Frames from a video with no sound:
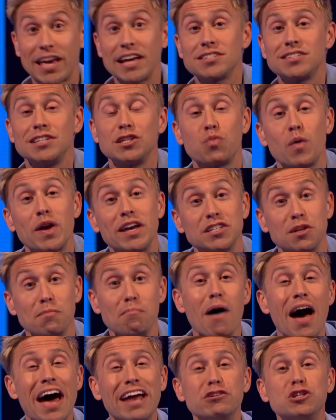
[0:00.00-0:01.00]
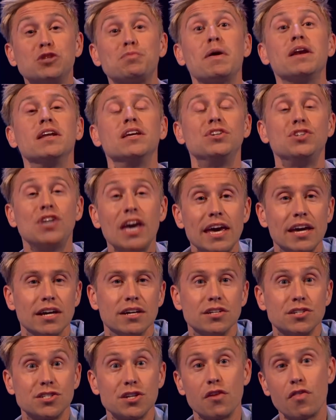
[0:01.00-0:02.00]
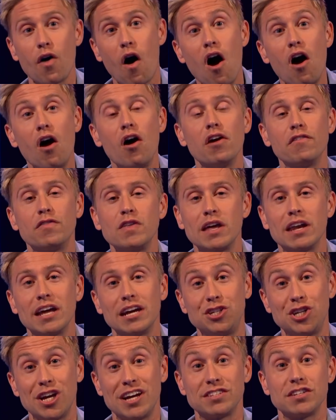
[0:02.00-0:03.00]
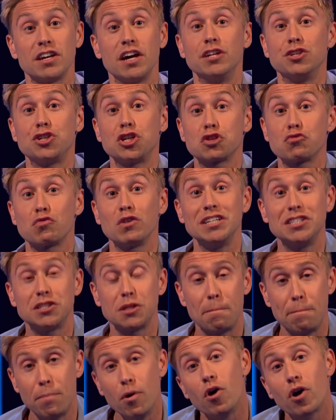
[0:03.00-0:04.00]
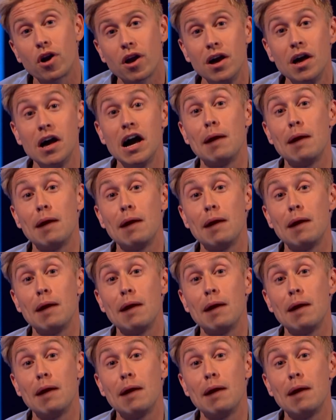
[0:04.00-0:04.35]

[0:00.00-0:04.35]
Guest this week is a man who spent years at the heart of the NHS and has just released a book